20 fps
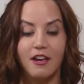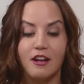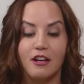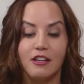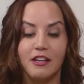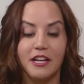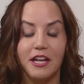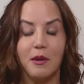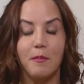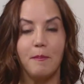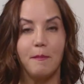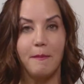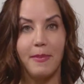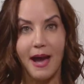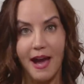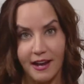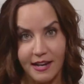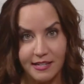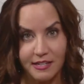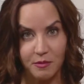Click it
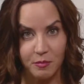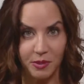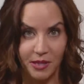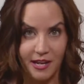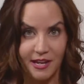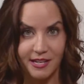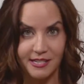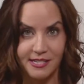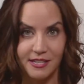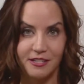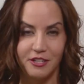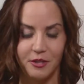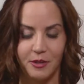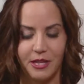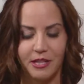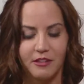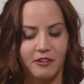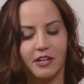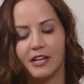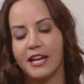back into place and you
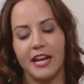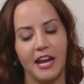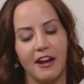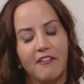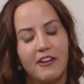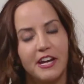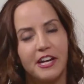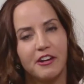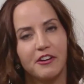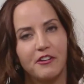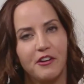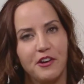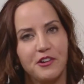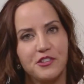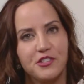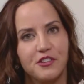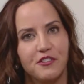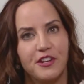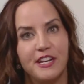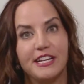either carry your
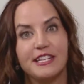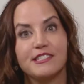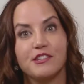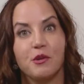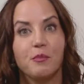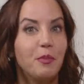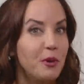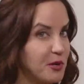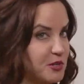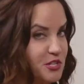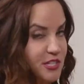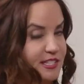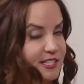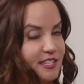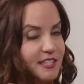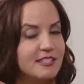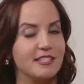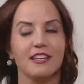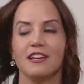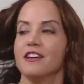groceries or
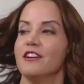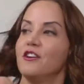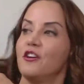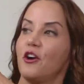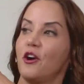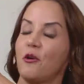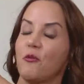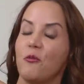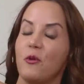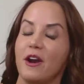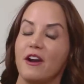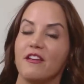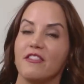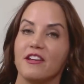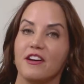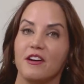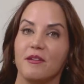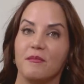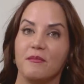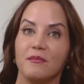purchases or wear
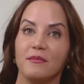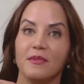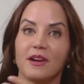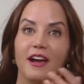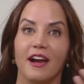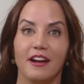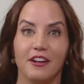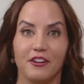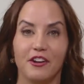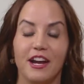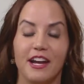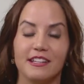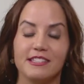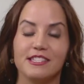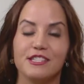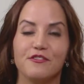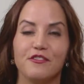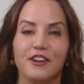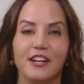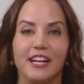them and your
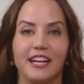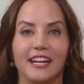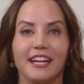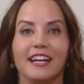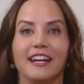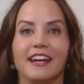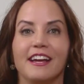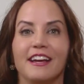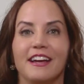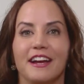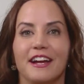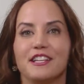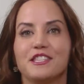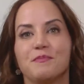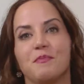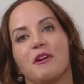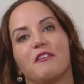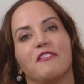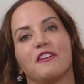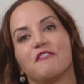hands free. It's
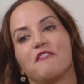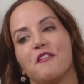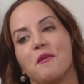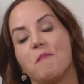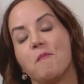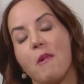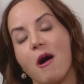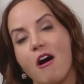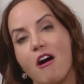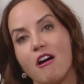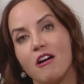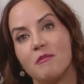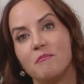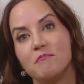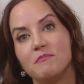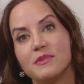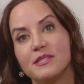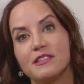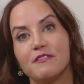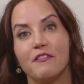perfect for
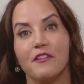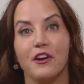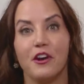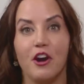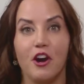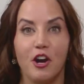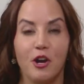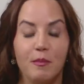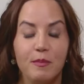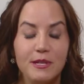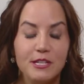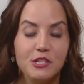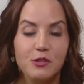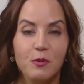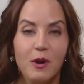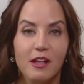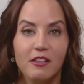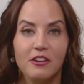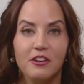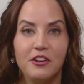moms, for urban
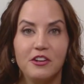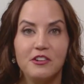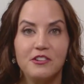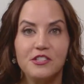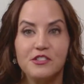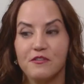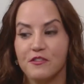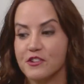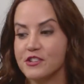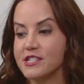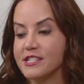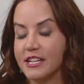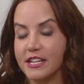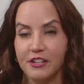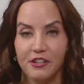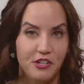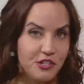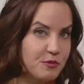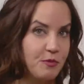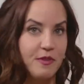dwellers, for
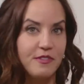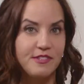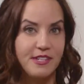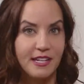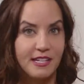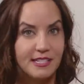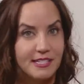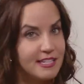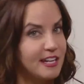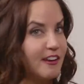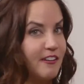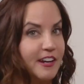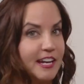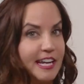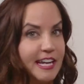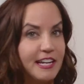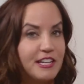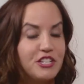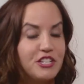seniors with dexterity